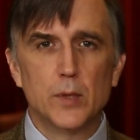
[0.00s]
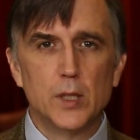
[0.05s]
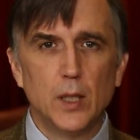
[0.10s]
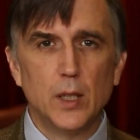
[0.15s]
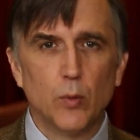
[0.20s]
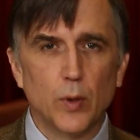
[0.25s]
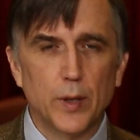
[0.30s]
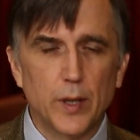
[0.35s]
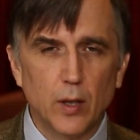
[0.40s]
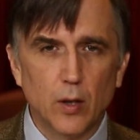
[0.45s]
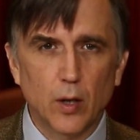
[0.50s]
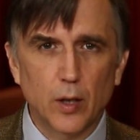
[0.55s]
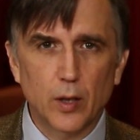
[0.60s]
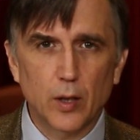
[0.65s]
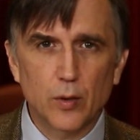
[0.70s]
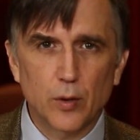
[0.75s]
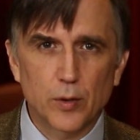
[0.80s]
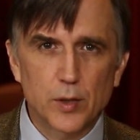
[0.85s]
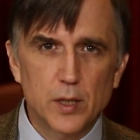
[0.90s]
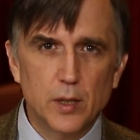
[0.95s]
see what the
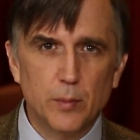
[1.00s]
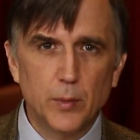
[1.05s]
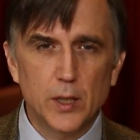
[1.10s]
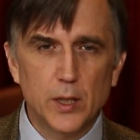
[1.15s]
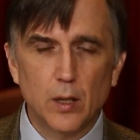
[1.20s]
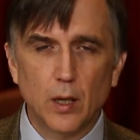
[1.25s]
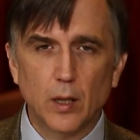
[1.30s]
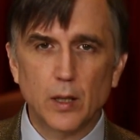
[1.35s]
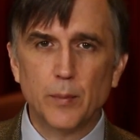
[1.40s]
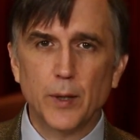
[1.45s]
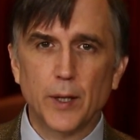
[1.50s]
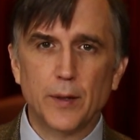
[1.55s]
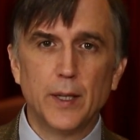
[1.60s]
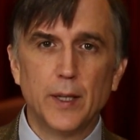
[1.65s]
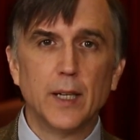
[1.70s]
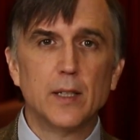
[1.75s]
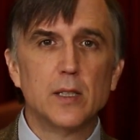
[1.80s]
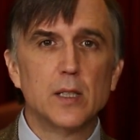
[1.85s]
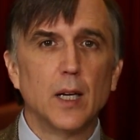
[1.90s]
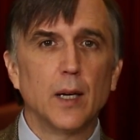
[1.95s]
articles to be talked about
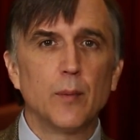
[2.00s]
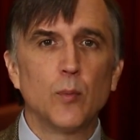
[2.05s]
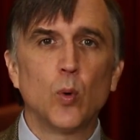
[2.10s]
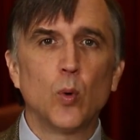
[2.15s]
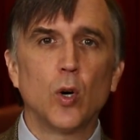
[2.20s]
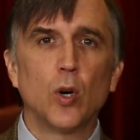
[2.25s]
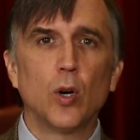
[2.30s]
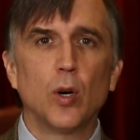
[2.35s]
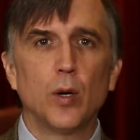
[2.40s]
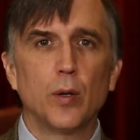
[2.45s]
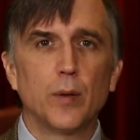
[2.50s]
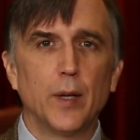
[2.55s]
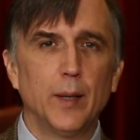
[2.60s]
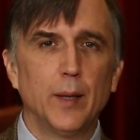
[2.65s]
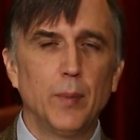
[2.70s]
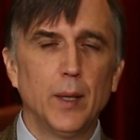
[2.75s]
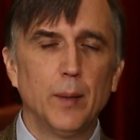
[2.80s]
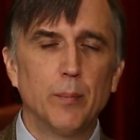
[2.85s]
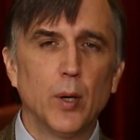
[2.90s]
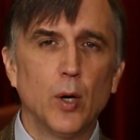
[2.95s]
the next time were,
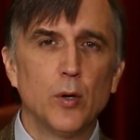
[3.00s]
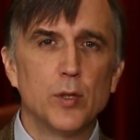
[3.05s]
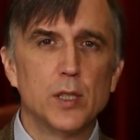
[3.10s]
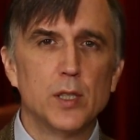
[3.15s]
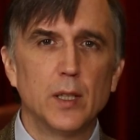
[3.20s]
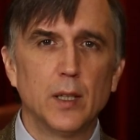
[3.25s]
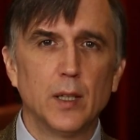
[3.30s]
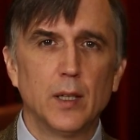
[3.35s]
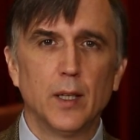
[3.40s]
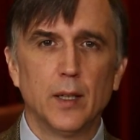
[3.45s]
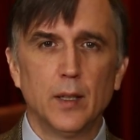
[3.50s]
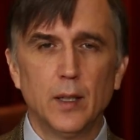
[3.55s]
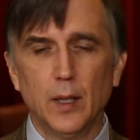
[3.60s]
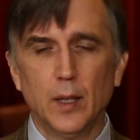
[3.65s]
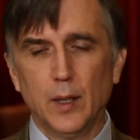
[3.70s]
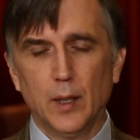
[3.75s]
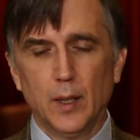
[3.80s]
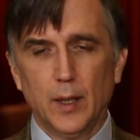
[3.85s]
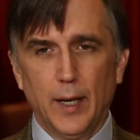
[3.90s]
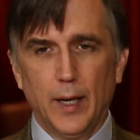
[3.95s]
they'd be posted, and
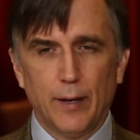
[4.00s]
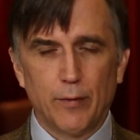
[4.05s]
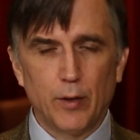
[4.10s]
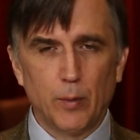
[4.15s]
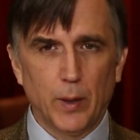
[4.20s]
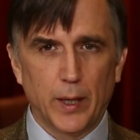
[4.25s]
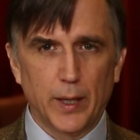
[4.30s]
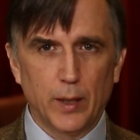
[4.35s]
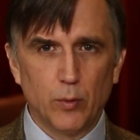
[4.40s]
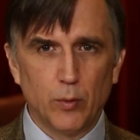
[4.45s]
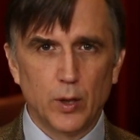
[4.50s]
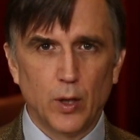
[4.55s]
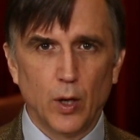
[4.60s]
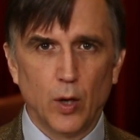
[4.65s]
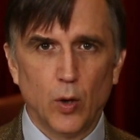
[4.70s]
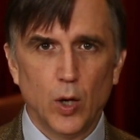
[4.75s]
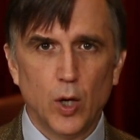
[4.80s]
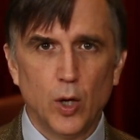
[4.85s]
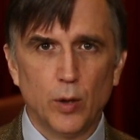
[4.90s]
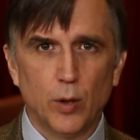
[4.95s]
everybody would
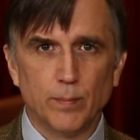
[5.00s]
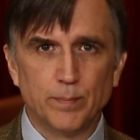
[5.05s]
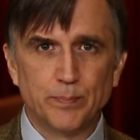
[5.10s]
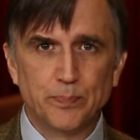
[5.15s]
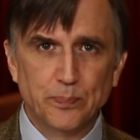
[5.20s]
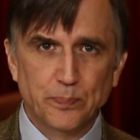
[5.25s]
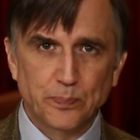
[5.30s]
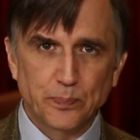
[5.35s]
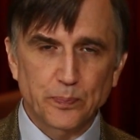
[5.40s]
go home.